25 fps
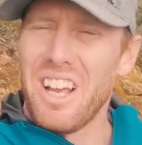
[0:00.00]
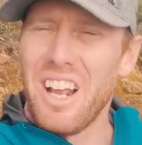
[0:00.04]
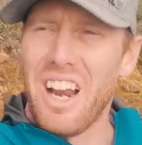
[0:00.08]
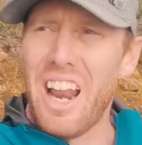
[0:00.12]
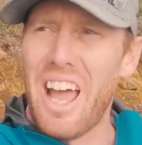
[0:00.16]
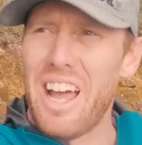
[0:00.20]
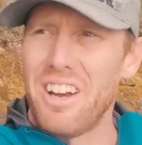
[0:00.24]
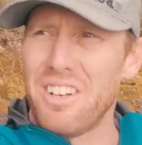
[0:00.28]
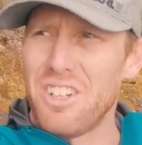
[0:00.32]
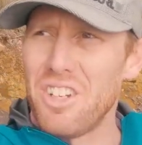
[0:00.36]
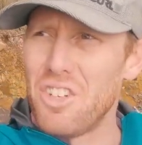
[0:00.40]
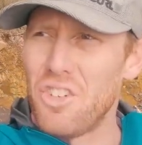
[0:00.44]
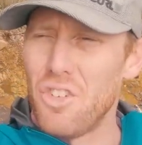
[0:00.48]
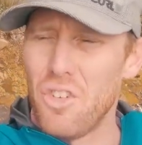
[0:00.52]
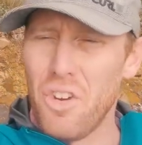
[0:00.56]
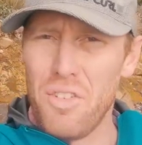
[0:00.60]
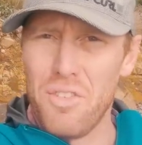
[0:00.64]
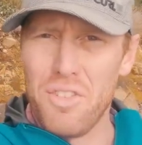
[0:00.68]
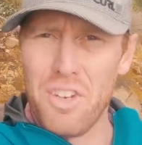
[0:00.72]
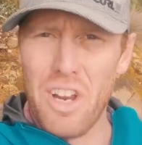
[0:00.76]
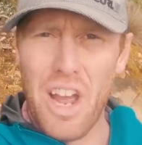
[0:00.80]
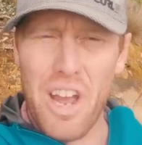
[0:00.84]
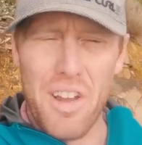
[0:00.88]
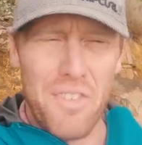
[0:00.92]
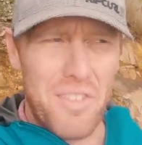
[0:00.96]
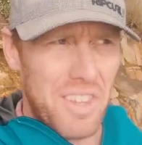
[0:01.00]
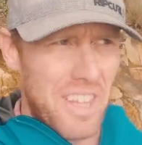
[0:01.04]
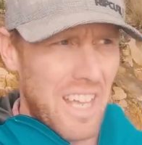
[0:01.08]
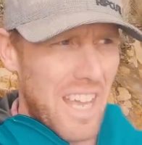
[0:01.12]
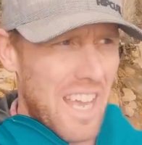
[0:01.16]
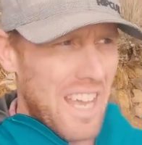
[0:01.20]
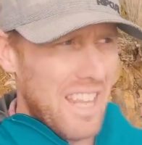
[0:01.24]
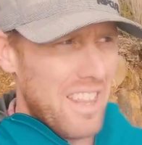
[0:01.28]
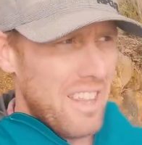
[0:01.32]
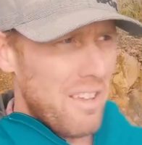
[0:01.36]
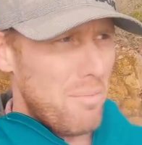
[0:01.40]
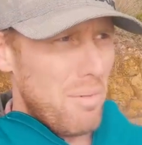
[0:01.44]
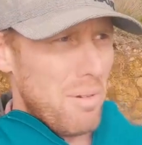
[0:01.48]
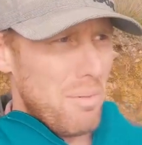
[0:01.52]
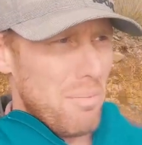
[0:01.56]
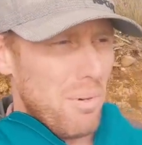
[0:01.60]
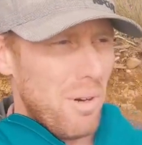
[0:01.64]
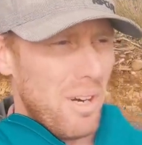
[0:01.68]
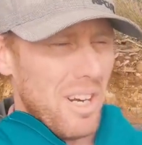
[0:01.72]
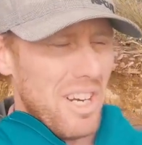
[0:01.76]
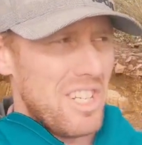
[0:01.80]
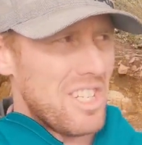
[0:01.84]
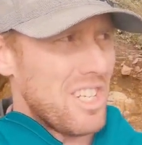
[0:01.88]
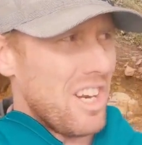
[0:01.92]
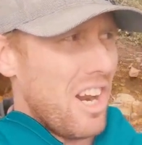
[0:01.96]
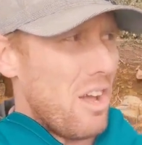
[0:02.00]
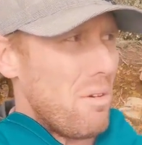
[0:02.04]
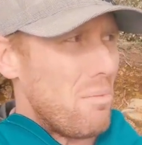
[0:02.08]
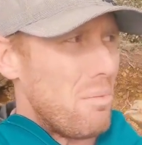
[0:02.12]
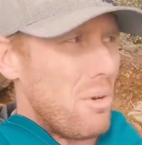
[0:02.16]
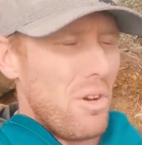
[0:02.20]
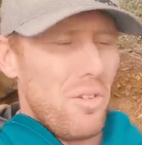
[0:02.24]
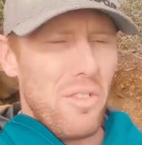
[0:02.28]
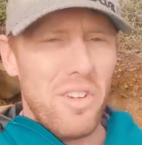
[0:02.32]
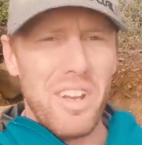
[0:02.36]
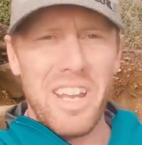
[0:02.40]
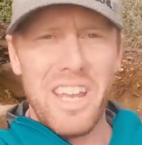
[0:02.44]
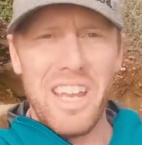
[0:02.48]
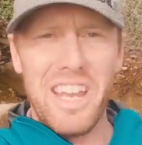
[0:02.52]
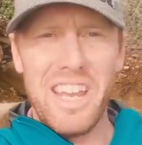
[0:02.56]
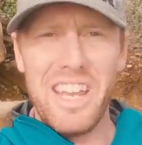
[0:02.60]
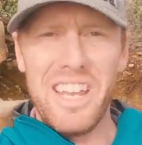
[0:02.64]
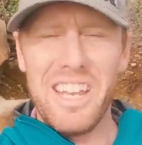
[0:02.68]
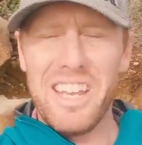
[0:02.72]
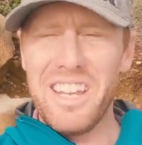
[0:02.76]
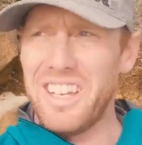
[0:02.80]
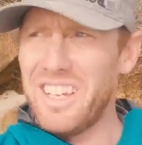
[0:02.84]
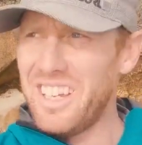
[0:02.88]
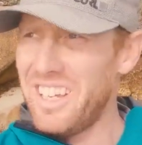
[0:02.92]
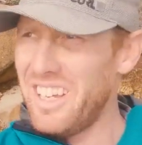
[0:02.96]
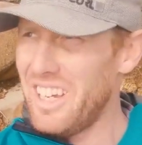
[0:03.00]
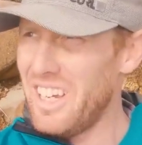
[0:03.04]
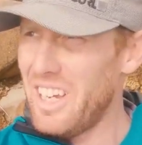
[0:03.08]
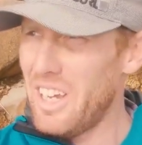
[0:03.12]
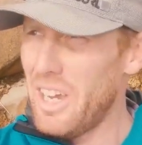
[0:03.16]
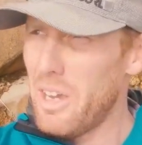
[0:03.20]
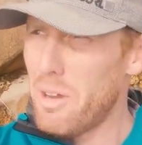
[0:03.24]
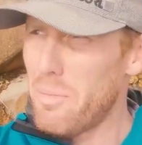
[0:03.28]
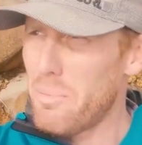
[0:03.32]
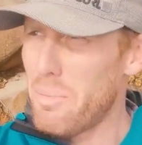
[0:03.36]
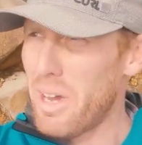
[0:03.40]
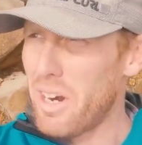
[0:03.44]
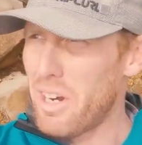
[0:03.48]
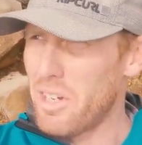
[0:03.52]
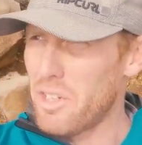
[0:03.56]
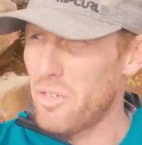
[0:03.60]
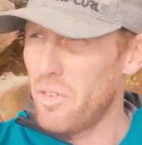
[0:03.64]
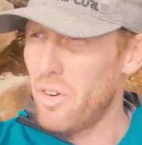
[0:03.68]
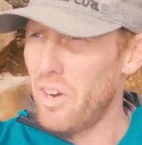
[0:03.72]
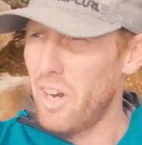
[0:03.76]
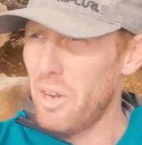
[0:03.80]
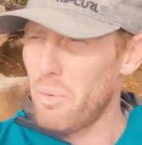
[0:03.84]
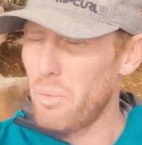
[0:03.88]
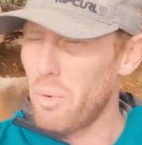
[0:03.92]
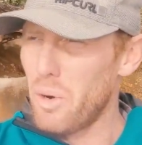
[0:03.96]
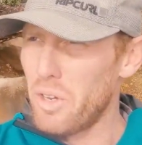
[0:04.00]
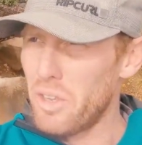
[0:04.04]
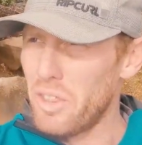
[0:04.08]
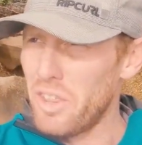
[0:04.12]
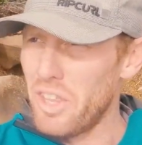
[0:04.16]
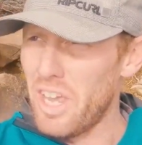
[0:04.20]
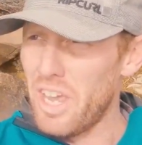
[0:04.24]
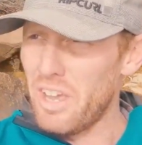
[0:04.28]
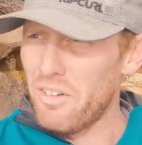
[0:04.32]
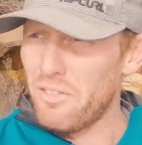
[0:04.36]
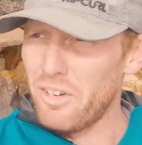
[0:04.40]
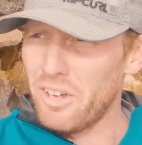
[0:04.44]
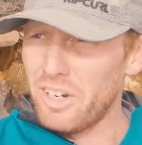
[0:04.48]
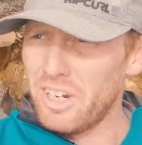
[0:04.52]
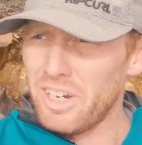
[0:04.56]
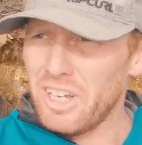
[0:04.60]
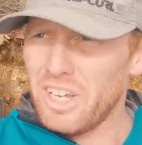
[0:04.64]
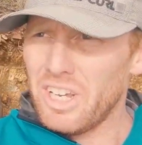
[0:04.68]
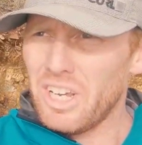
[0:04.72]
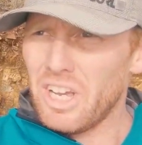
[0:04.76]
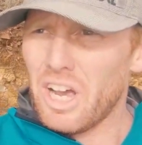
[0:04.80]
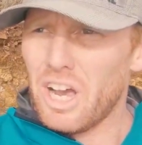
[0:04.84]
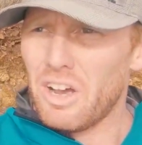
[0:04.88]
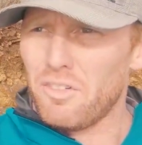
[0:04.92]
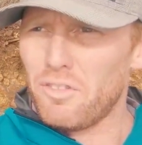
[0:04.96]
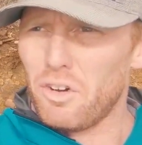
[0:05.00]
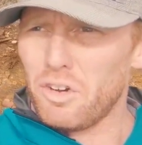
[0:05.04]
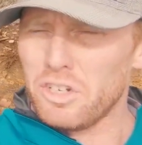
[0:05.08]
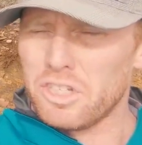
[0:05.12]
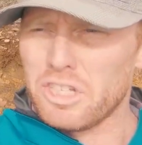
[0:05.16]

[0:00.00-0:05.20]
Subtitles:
cloud to drift over there. They've been pretty slow moving here, but it's really worth the effort. I've